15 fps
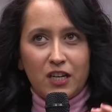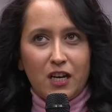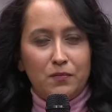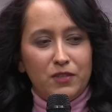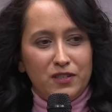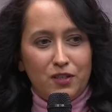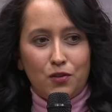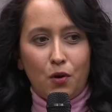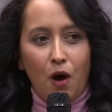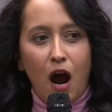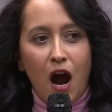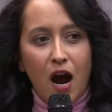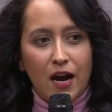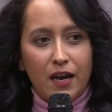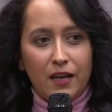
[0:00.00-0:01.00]
can be so
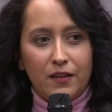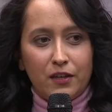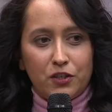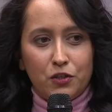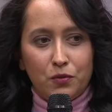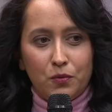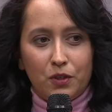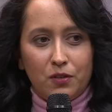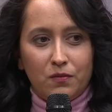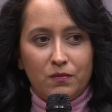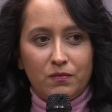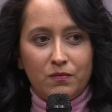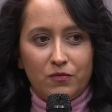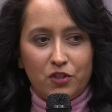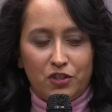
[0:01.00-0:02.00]
high that you would
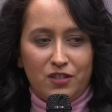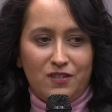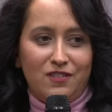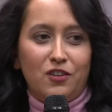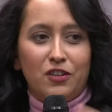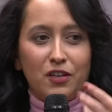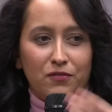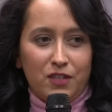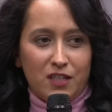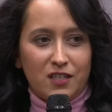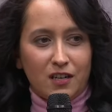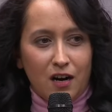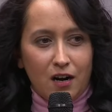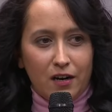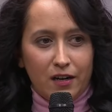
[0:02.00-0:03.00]
just not even
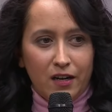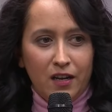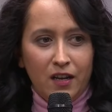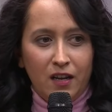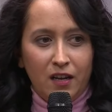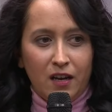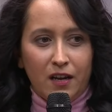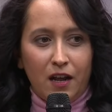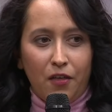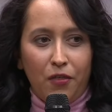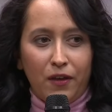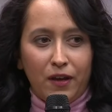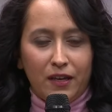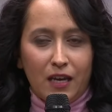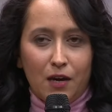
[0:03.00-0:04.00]
start. And I
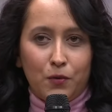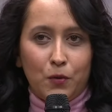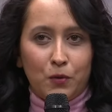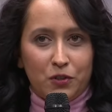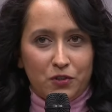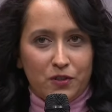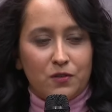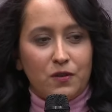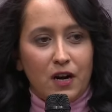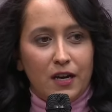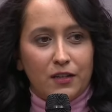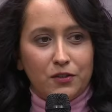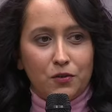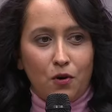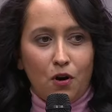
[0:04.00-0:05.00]
think, we were just
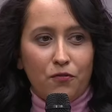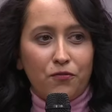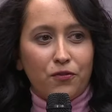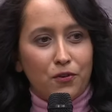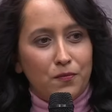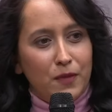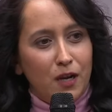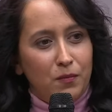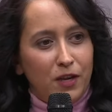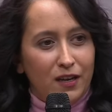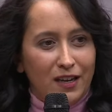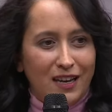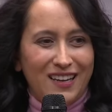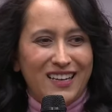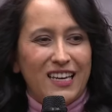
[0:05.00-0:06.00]
trying to offer maybe
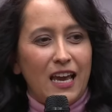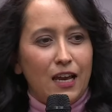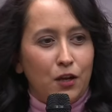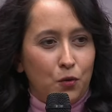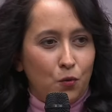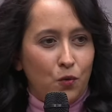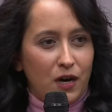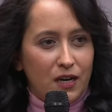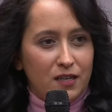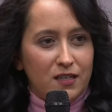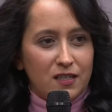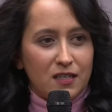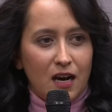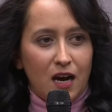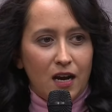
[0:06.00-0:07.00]
a gateway
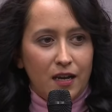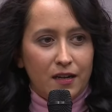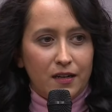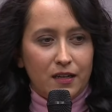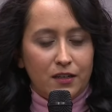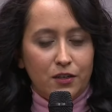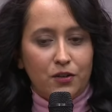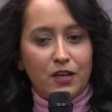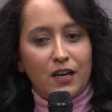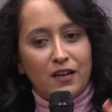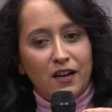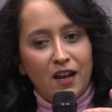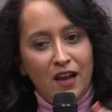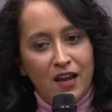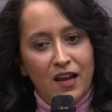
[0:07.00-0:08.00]
inside, and then you can
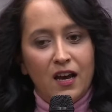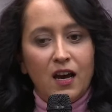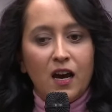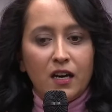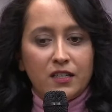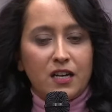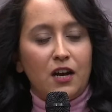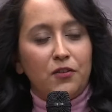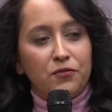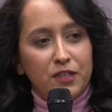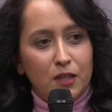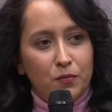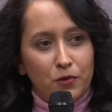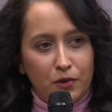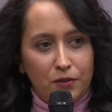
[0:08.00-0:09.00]
dive
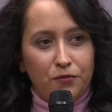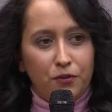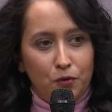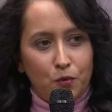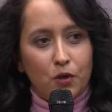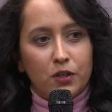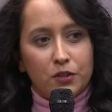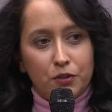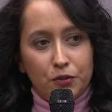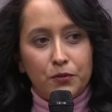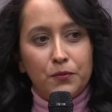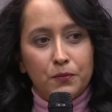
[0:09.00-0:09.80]
deeper if you want to.